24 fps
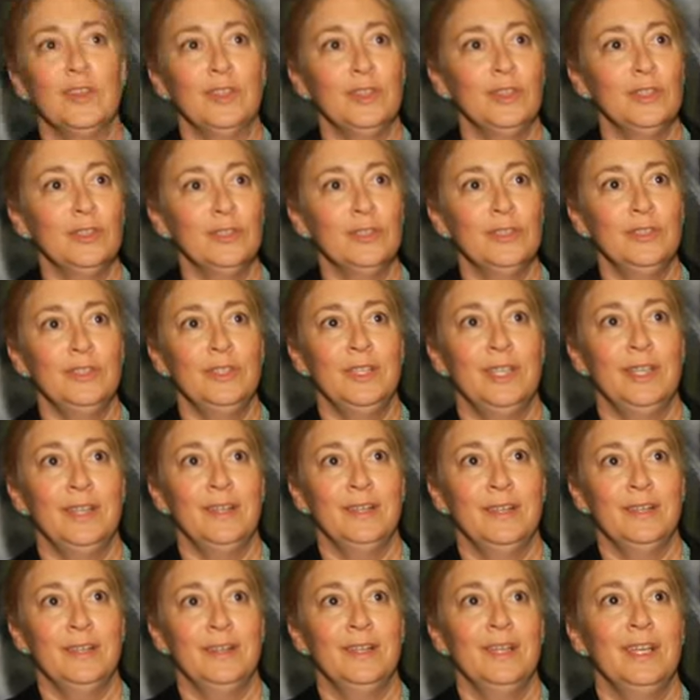to learn
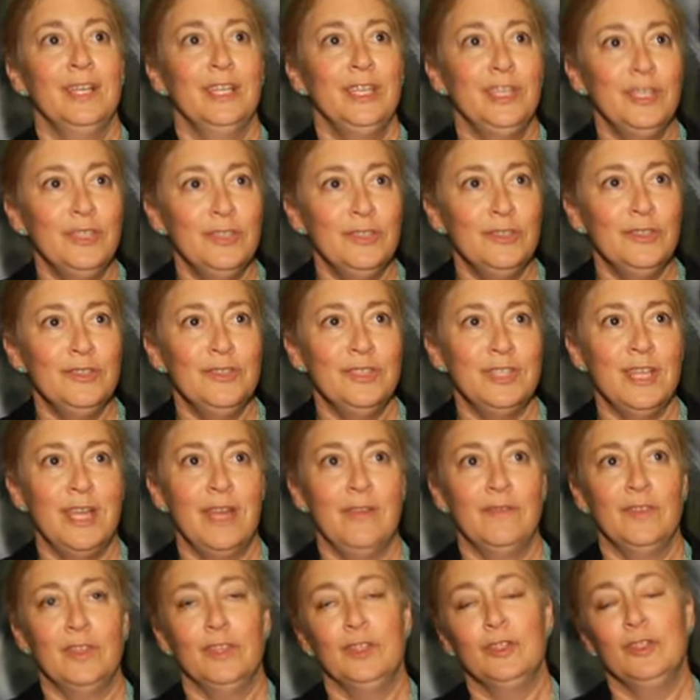their cues, they
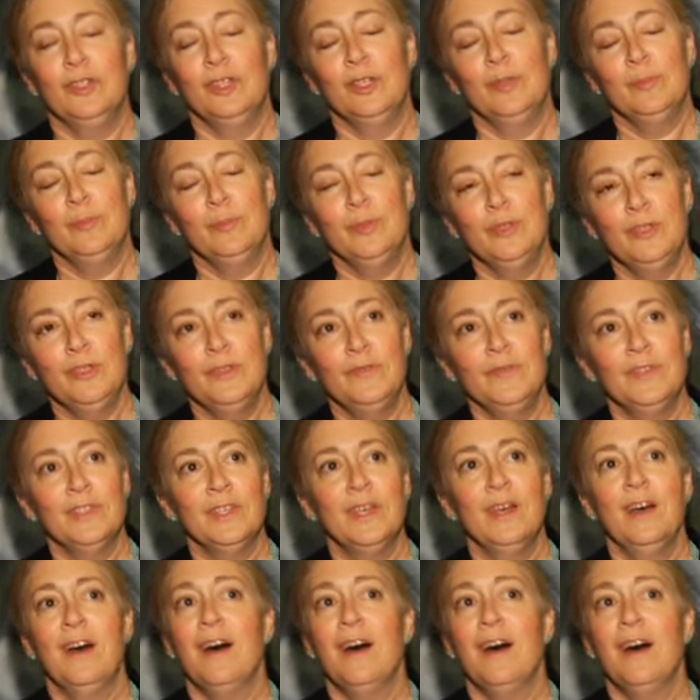have to learn their moves